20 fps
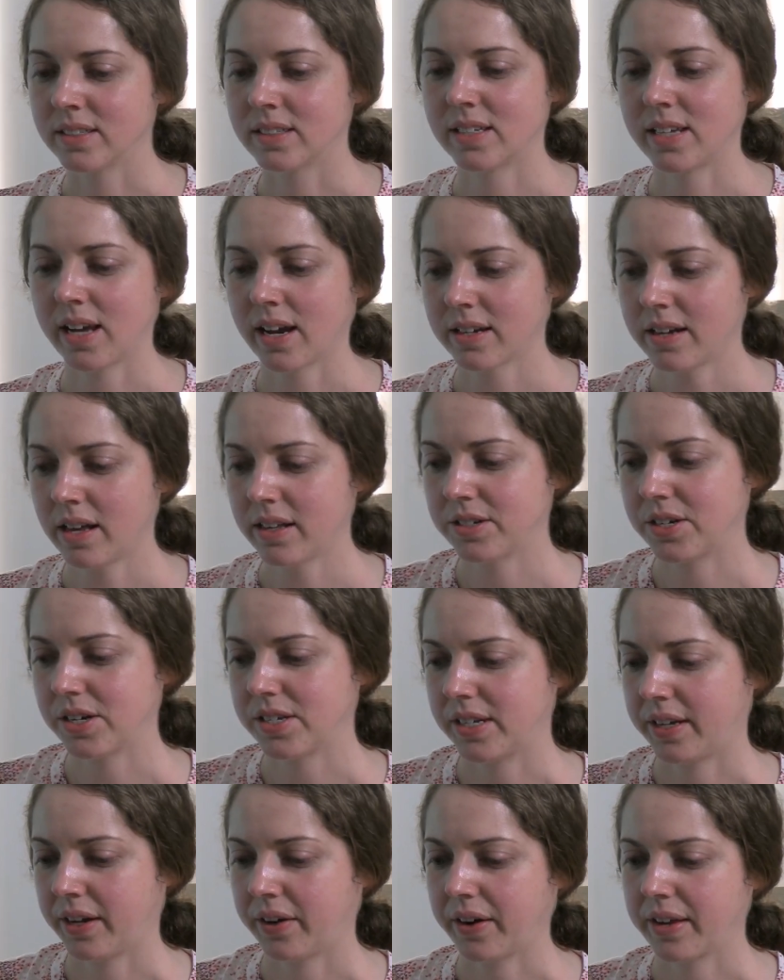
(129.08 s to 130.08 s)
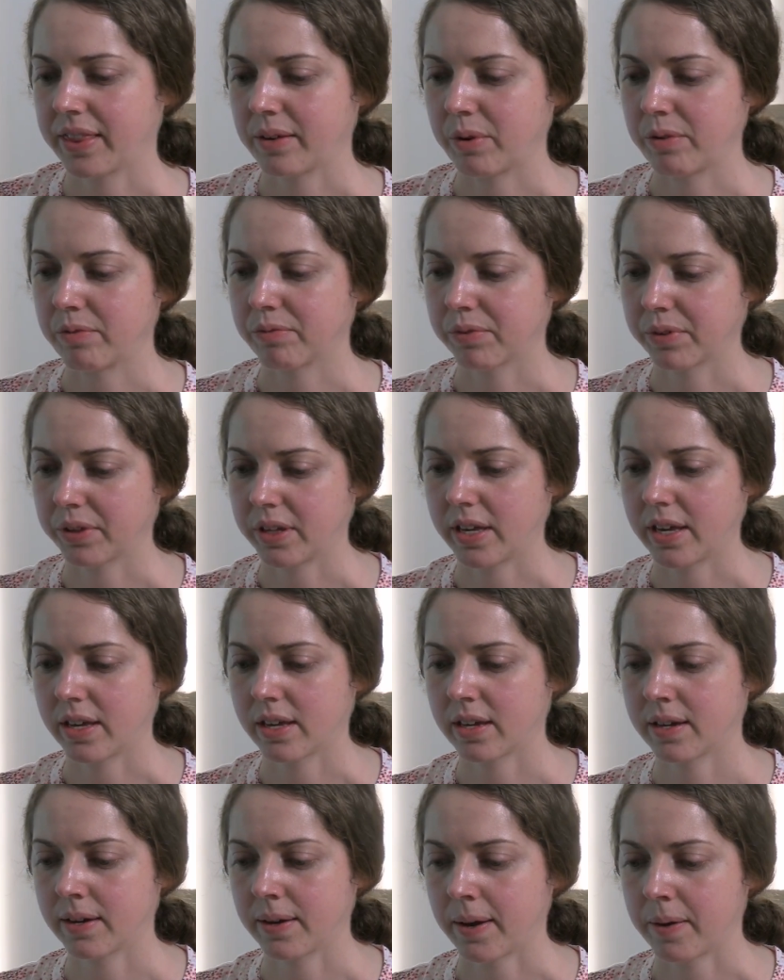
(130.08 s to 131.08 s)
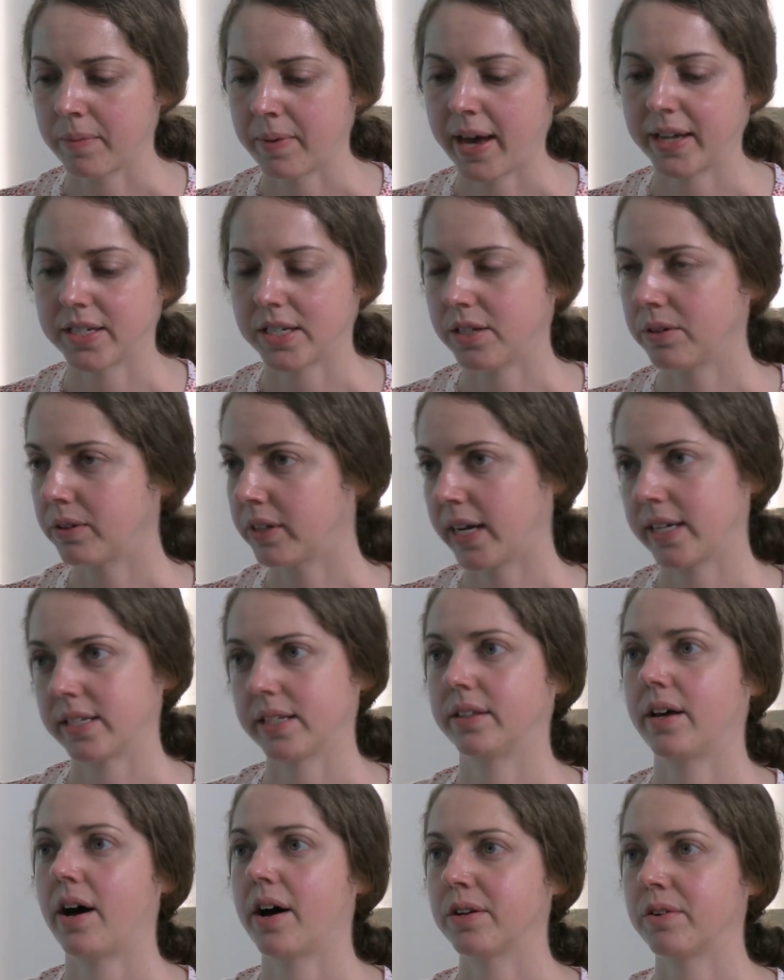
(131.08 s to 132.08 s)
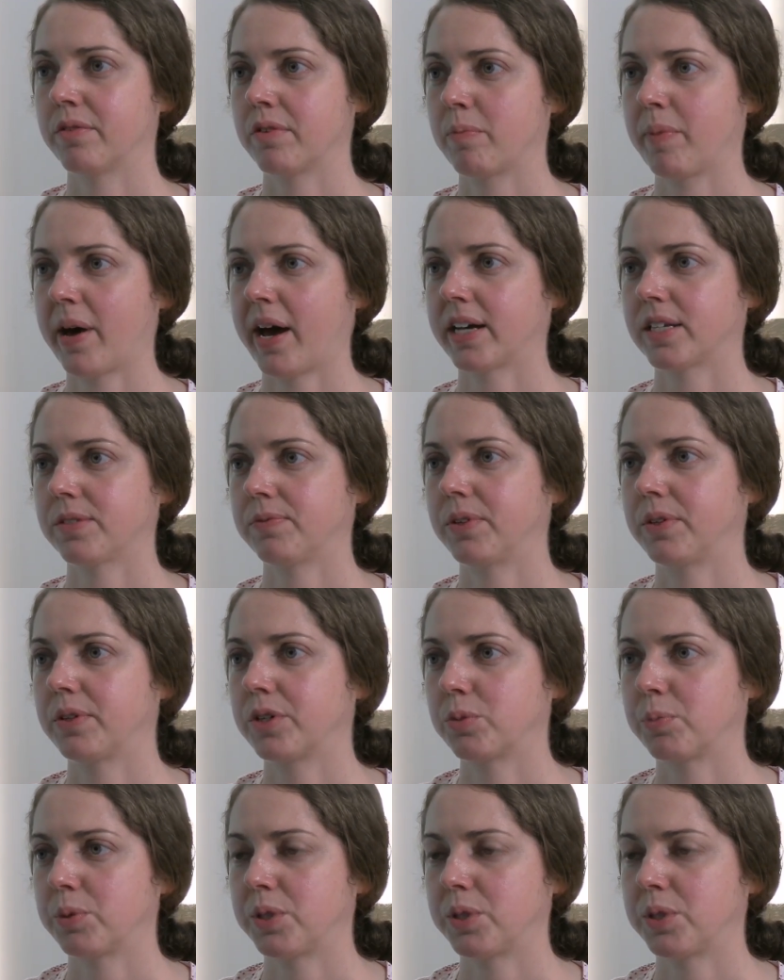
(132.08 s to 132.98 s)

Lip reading: Technology is an area that we've really had to utilize a lot over the past few years,